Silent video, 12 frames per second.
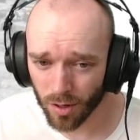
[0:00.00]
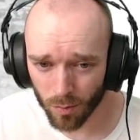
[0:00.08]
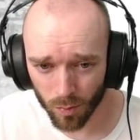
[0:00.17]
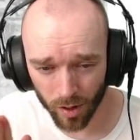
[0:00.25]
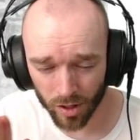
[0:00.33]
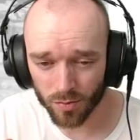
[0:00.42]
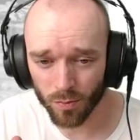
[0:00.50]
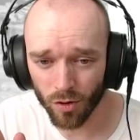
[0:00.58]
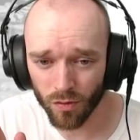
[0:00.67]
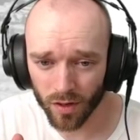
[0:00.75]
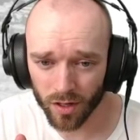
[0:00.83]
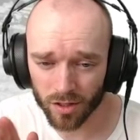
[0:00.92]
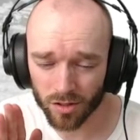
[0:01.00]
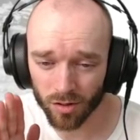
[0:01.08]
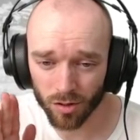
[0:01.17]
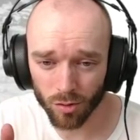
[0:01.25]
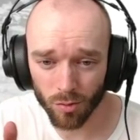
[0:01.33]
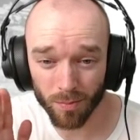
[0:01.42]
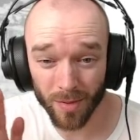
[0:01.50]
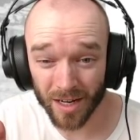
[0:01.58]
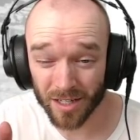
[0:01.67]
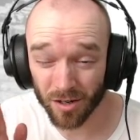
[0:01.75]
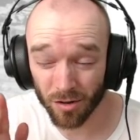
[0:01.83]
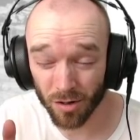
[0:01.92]
when it's moving, it's going to do
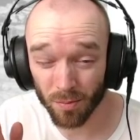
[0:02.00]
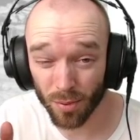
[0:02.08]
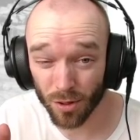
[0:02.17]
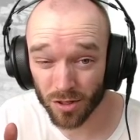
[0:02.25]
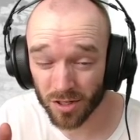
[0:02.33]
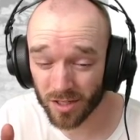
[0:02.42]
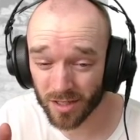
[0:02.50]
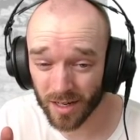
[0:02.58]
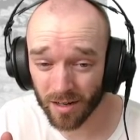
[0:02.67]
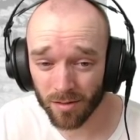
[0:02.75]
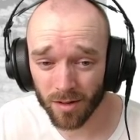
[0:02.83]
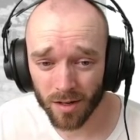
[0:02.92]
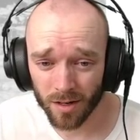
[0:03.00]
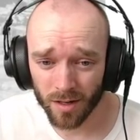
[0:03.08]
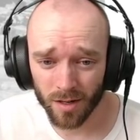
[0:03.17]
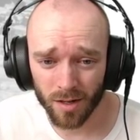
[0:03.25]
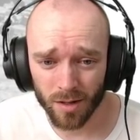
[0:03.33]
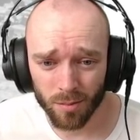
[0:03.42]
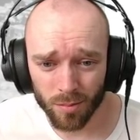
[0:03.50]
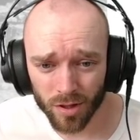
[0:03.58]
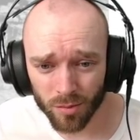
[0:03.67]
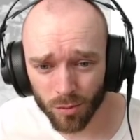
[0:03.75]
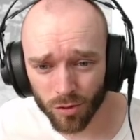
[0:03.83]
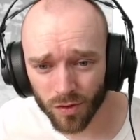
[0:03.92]
much longer bursts now.
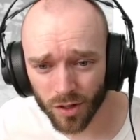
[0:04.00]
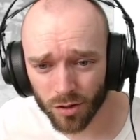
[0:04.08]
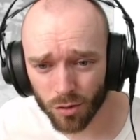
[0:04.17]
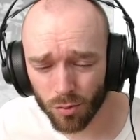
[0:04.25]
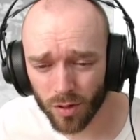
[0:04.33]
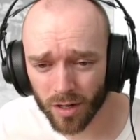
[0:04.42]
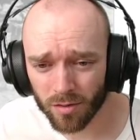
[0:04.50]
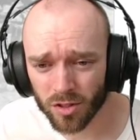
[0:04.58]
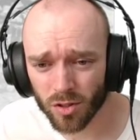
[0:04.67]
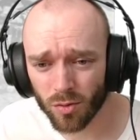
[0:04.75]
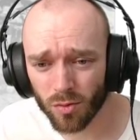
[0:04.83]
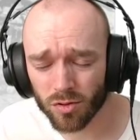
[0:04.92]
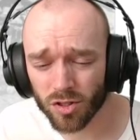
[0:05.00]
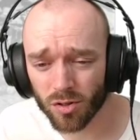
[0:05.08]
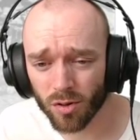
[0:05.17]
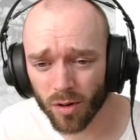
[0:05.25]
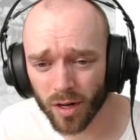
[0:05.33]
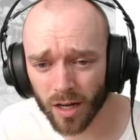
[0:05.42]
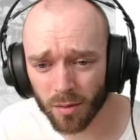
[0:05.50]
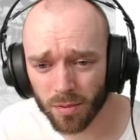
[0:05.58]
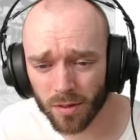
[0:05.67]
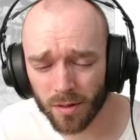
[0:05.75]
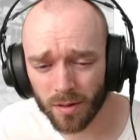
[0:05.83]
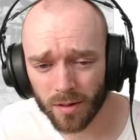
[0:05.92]
But the moving cooldown is also going
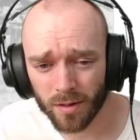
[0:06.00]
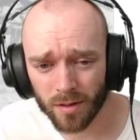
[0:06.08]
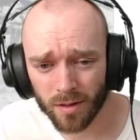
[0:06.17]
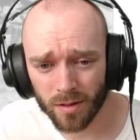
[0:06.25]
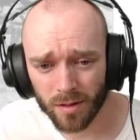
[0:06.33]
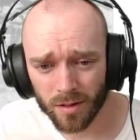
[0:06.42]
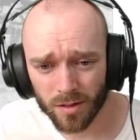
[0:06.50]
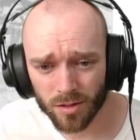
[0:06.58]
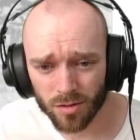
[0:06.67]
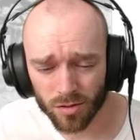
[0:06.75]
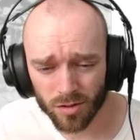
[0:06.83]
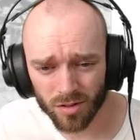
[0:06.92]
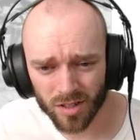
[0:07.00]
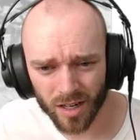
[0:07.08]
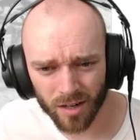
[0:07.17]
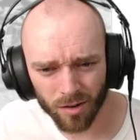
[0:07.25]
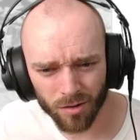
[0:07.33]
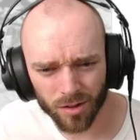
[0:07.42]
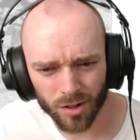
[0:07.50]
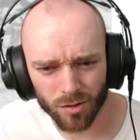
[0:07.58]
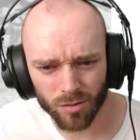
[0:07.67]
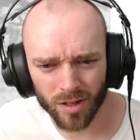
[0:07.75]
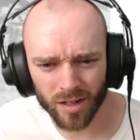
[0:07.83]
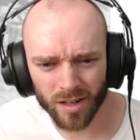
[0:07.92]
up. So it's going to take longer to
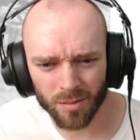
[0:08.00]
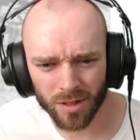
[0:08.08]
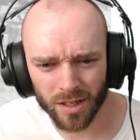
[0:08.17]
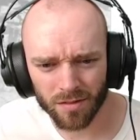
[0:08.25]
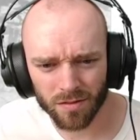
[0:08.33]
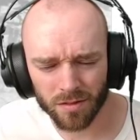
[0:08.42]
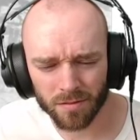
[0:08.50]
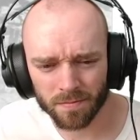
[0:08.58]
cool down, I believe.